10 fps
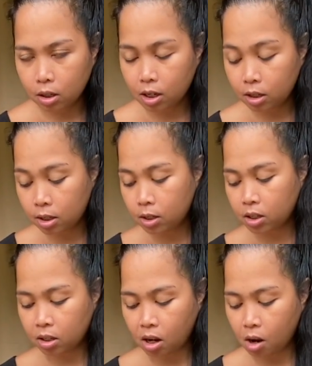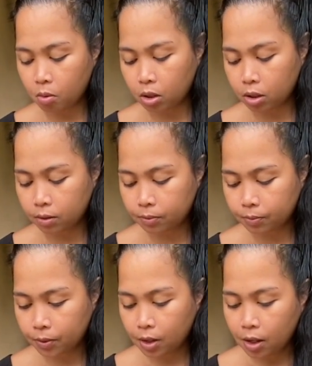at least an hour.
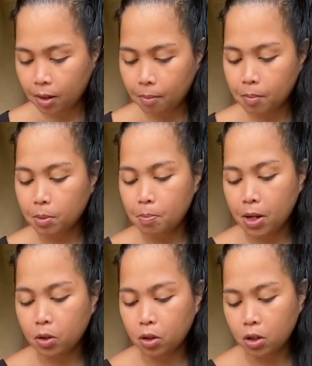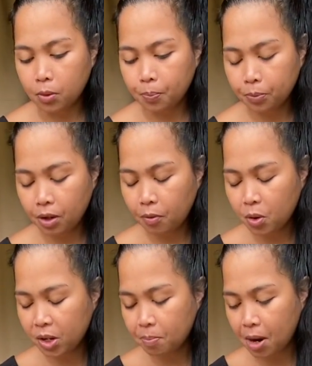But better if you can